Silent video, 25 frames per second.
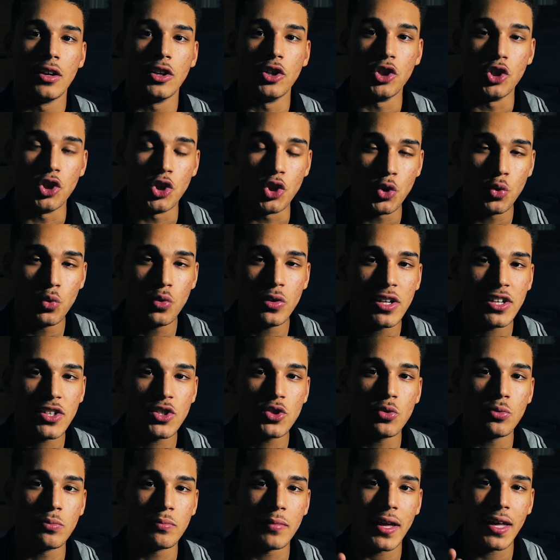you need
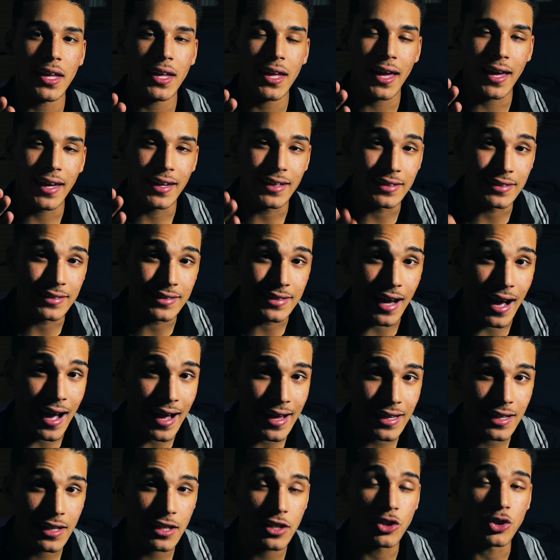to make a
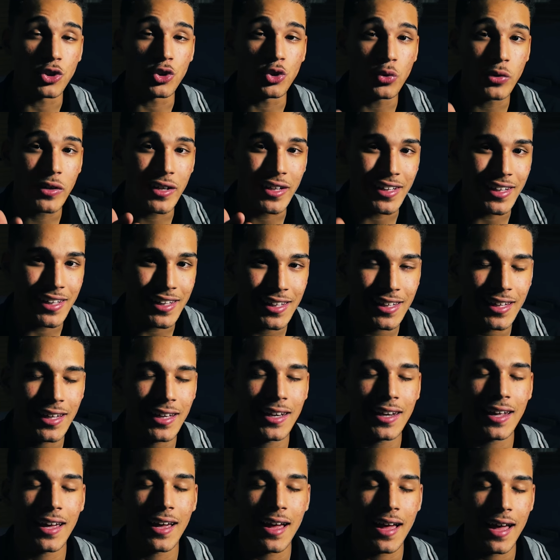diet you can
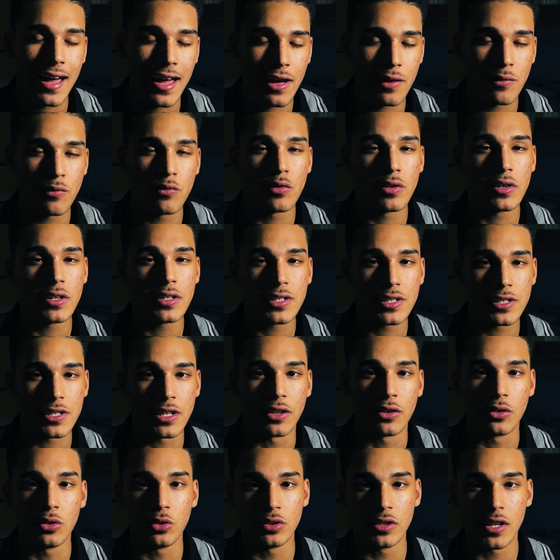eat every
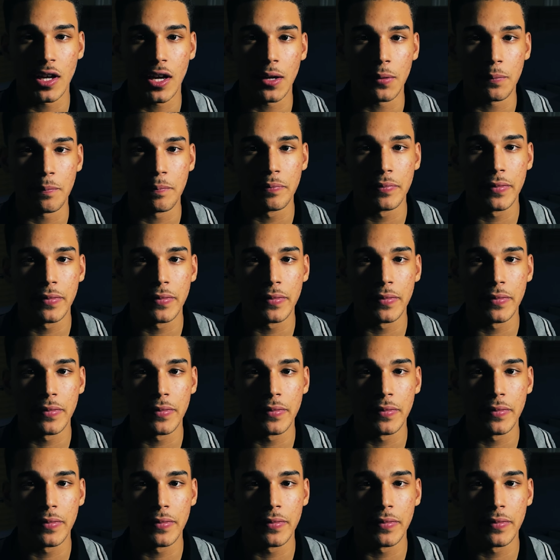single day.